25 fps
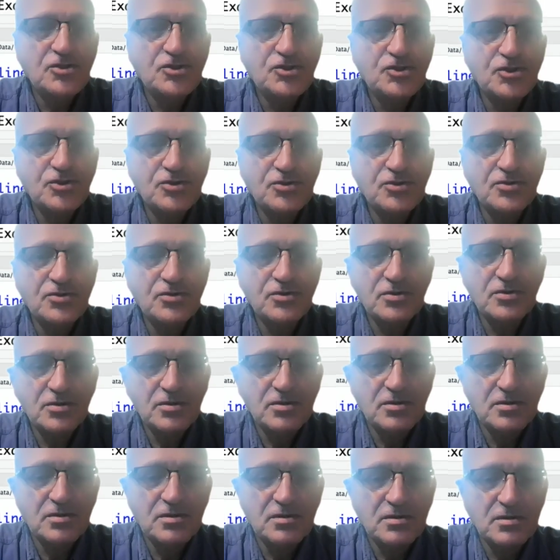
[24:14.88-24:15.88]
2
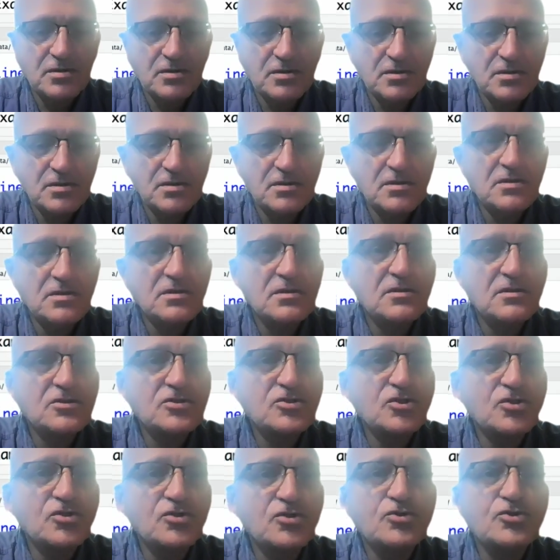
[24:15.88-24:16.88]

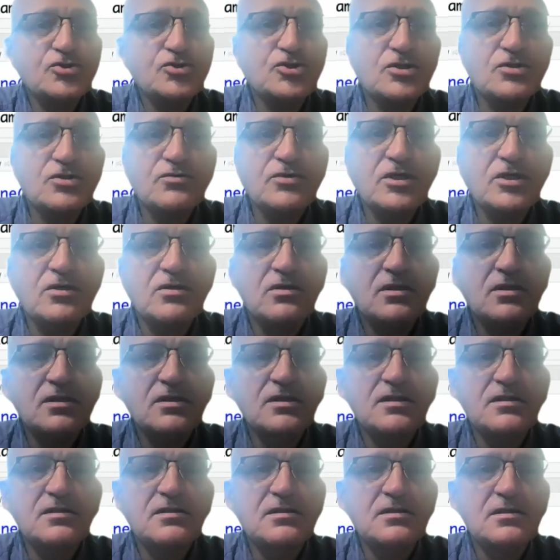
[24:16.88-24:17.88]
solution, we call
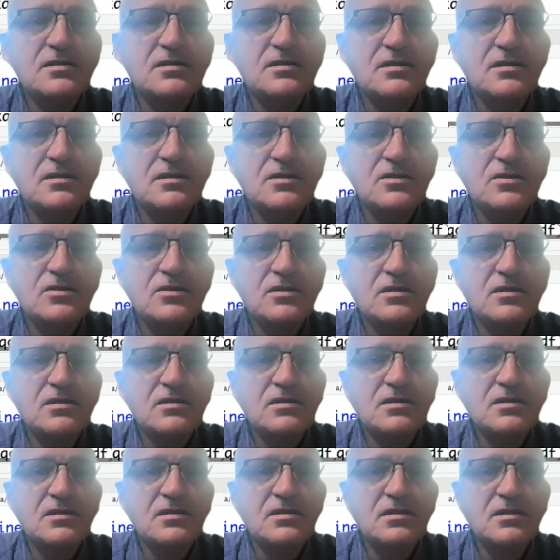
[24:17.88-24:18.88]
that, or
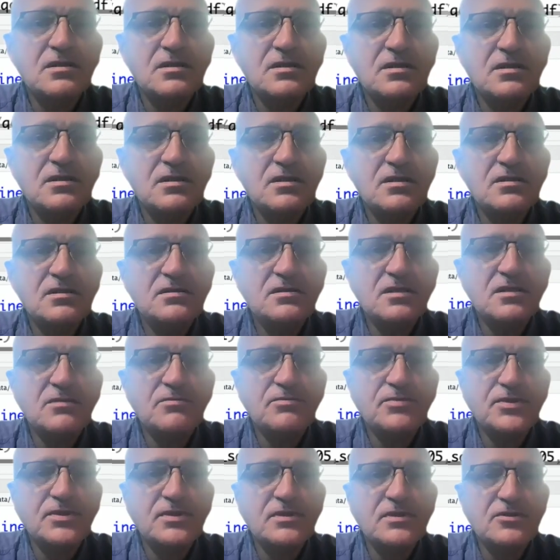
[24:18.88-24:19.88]

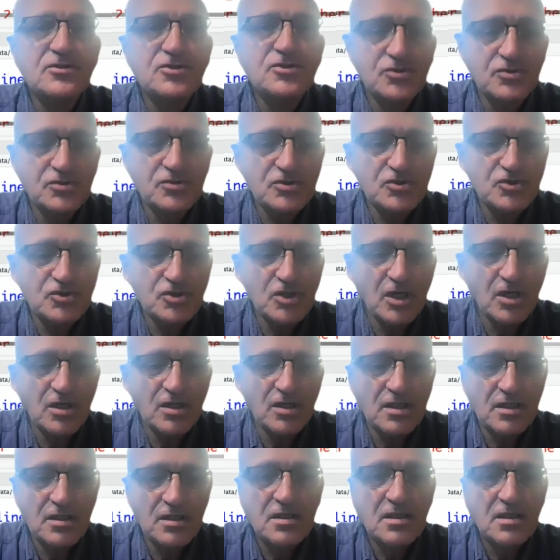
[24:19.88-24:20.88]
example 2
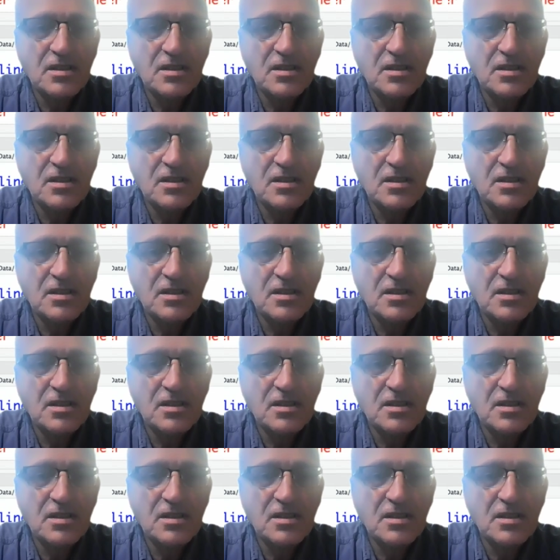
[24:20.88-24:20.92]
sol.